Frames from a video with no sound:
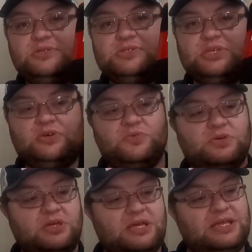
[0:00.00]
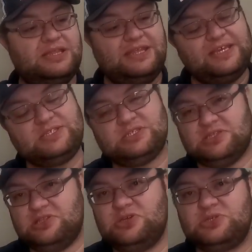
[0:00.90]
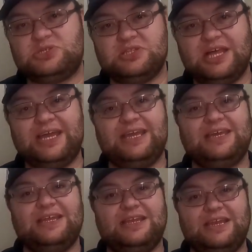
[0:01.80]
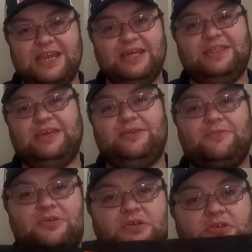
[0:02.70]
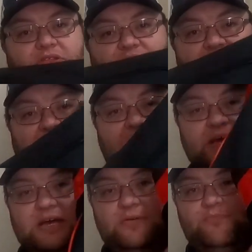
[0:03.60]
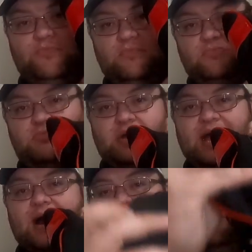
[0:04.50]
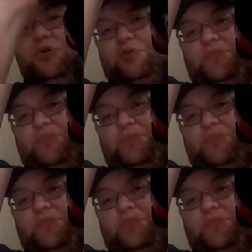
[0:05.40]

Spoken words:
So this looks like nothing. There's not a outward